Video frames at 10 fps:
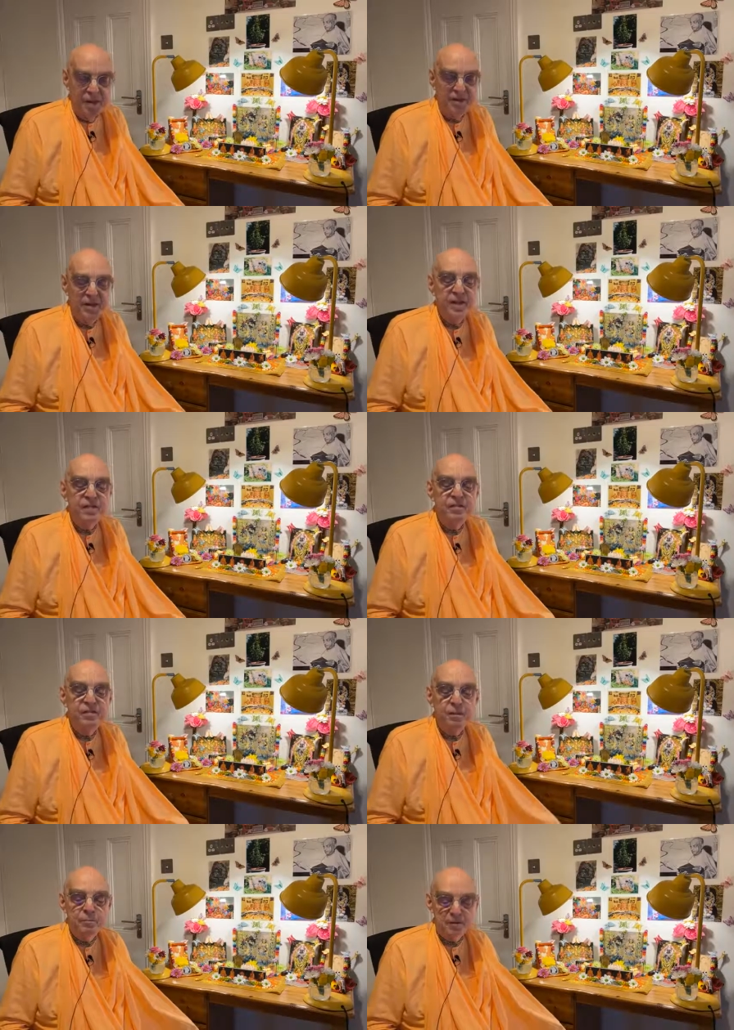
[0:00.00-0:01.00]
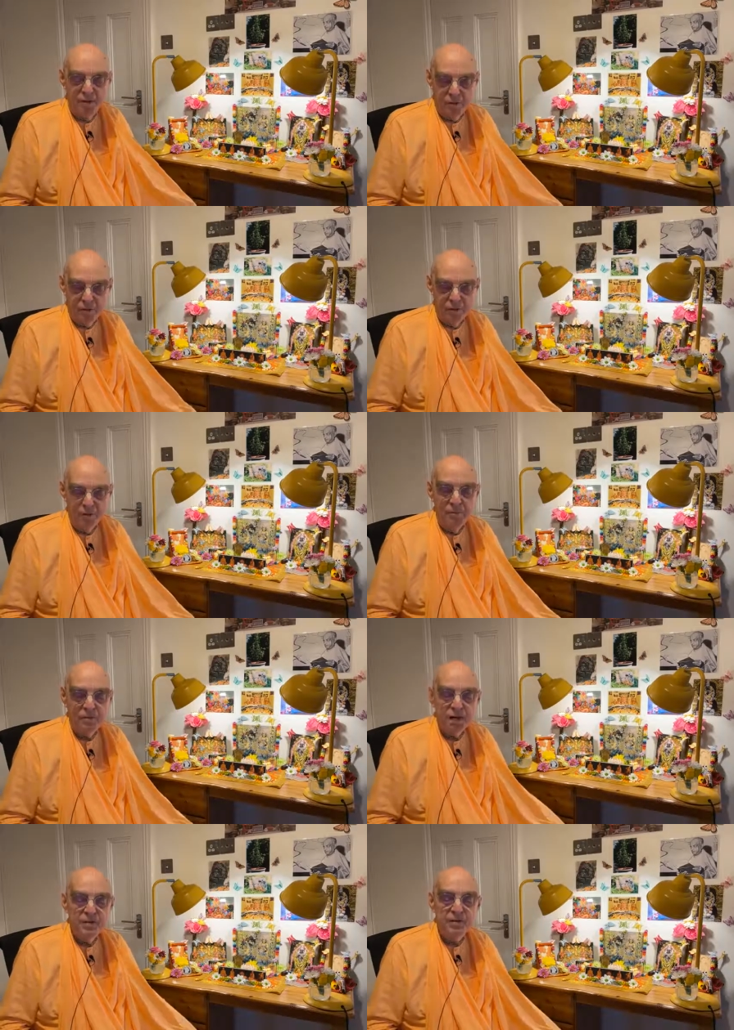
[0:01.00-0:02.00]
and they hid themselves,
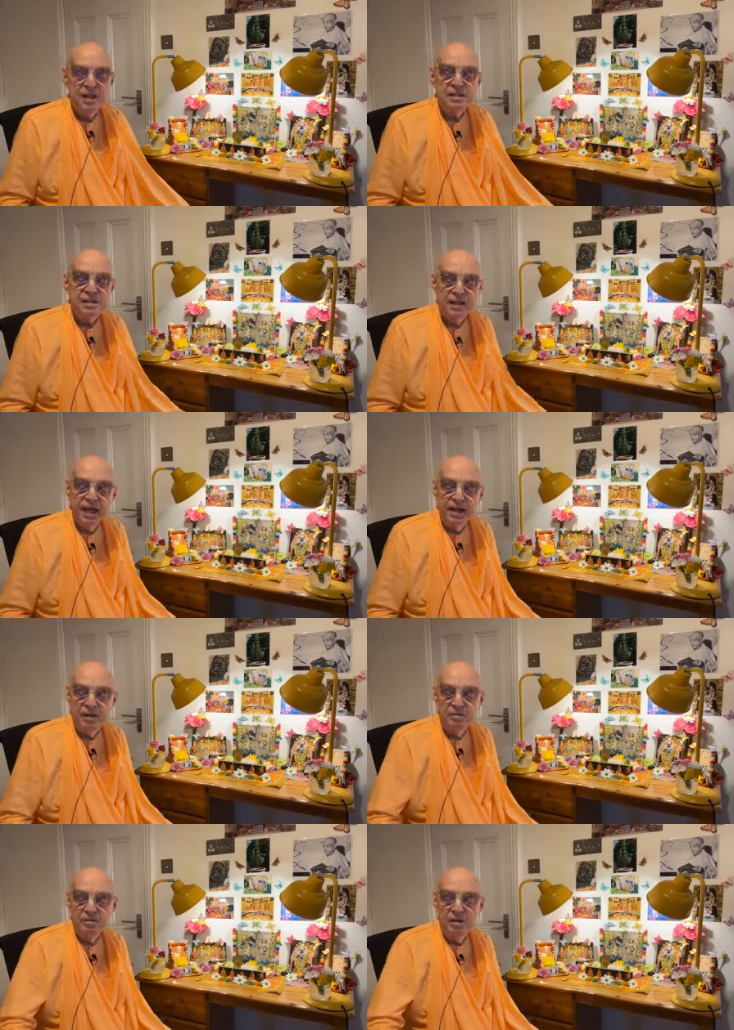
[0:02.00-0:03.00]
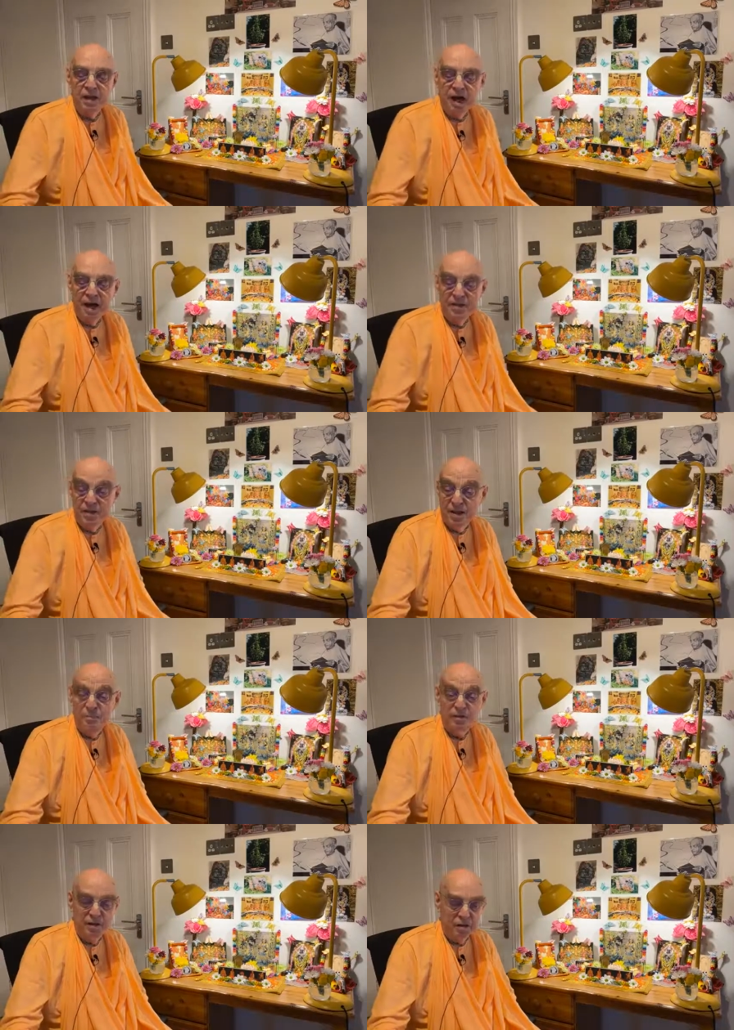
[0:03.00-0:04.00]
even as snakes hide
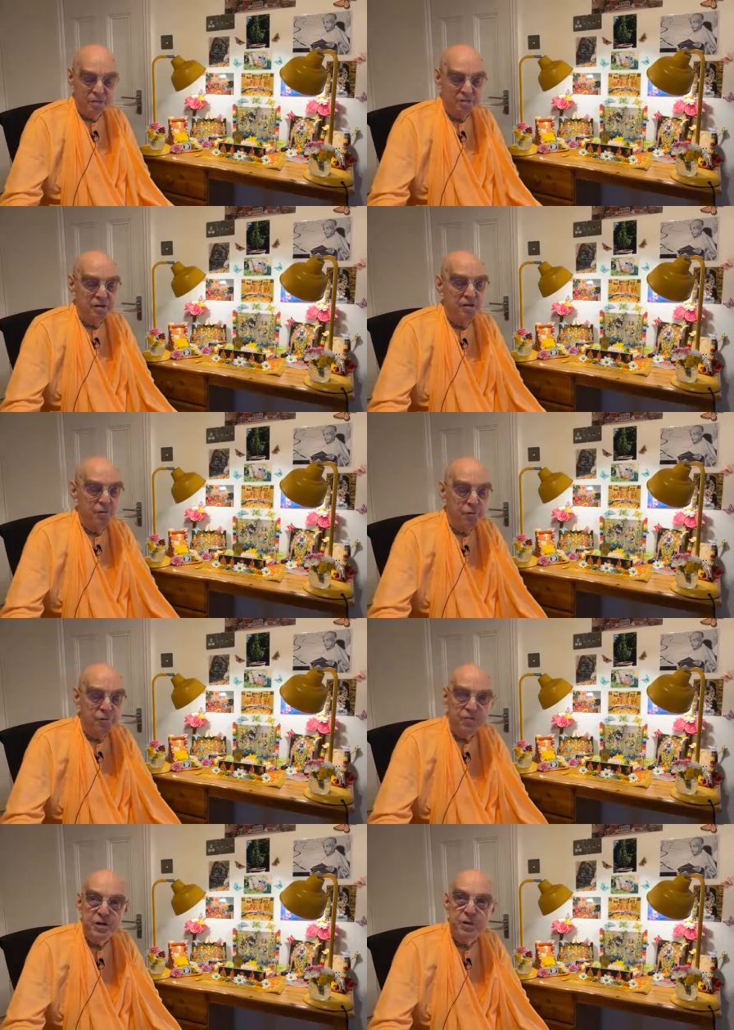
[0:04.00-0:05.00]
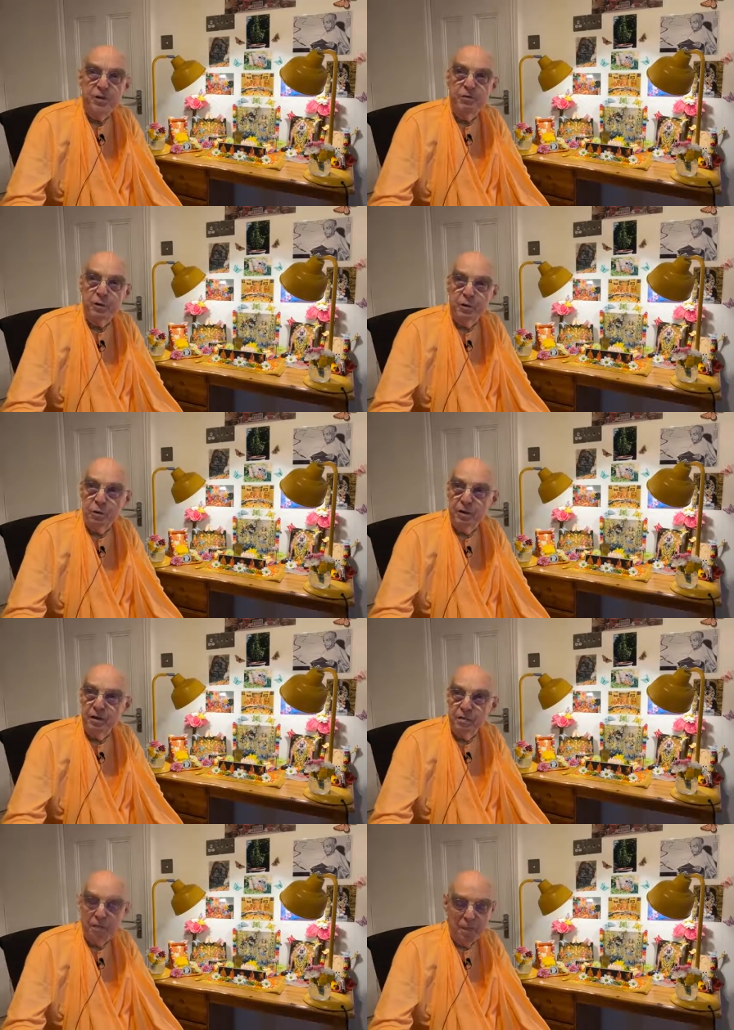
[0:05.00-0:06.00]
themselves for fear of Garuda.